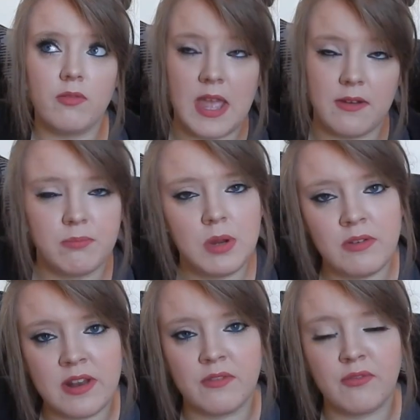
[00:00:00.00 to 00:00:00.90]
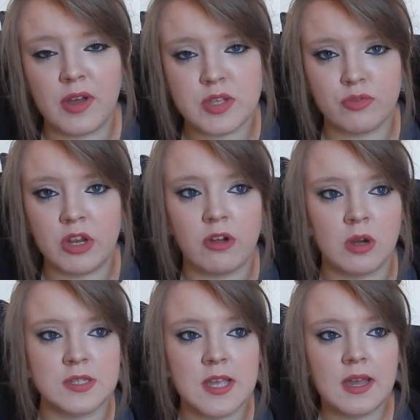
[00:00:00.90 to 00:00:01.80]
Yeah, we were in the first 3
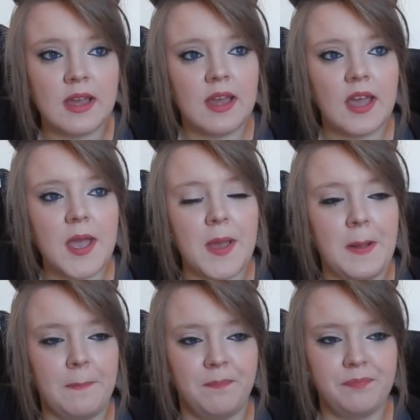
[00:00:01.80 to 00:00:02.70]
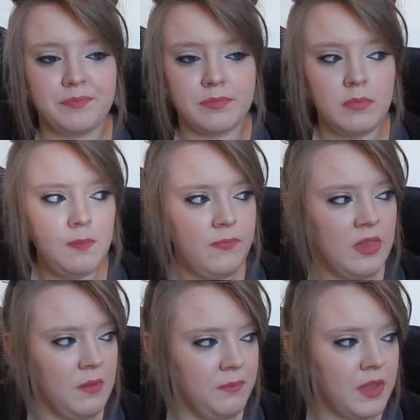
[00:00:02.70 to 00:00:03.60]
rows. And
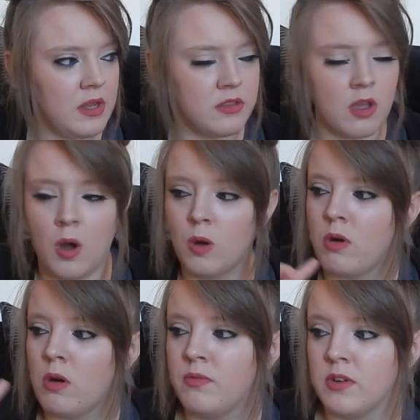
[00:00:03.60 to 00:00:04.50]
there's a whole row